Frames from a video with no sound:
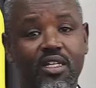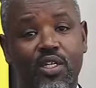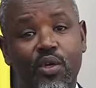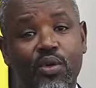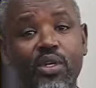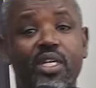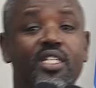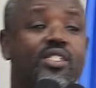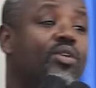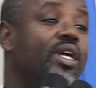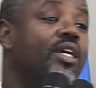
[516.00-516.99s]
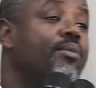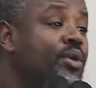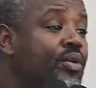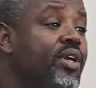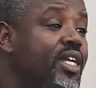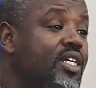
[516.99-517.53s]
you're not destroying
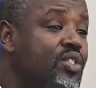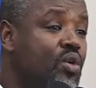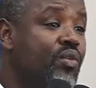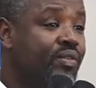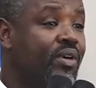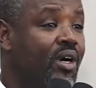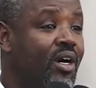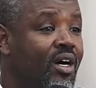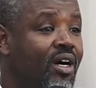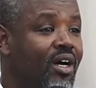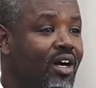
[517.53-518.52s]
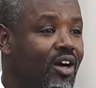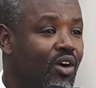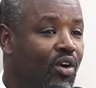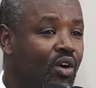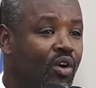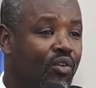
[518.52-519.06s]
buildings of, uh,
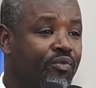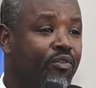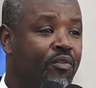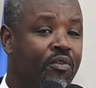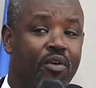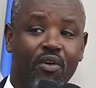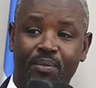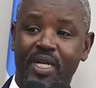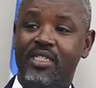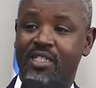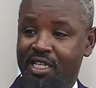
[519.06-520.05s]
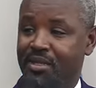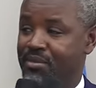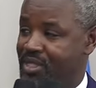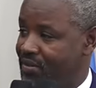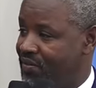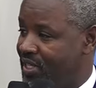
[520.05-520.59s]
of, of, of uh, President
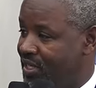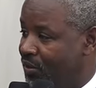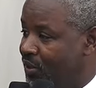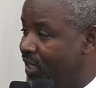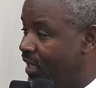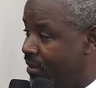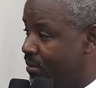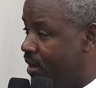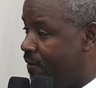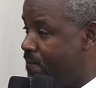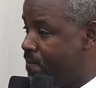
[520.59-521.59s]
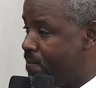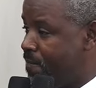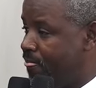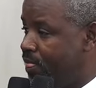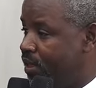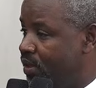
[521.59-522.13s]
Museveni or Tayebwa.
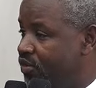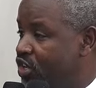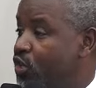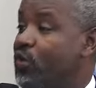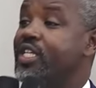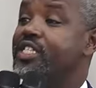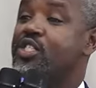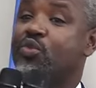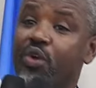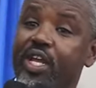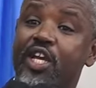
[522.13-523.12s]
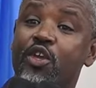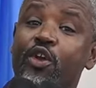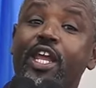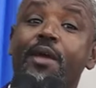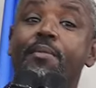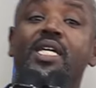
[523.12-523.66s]
You're destroying your
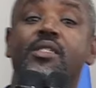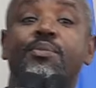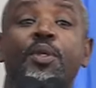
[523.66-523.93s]
neighbor's